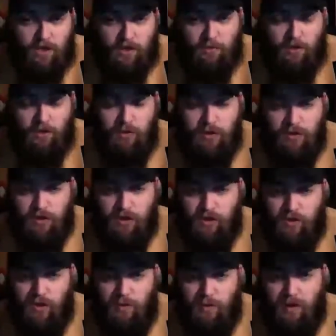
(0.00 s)
between the
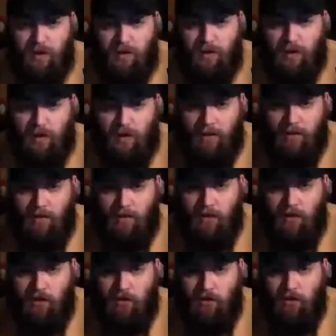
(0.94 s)
streaming it and the
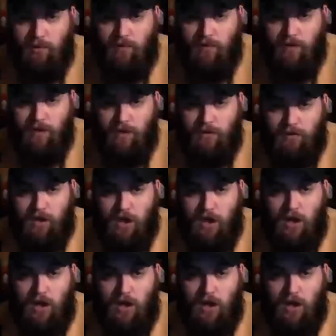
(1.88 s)
YouTube videos,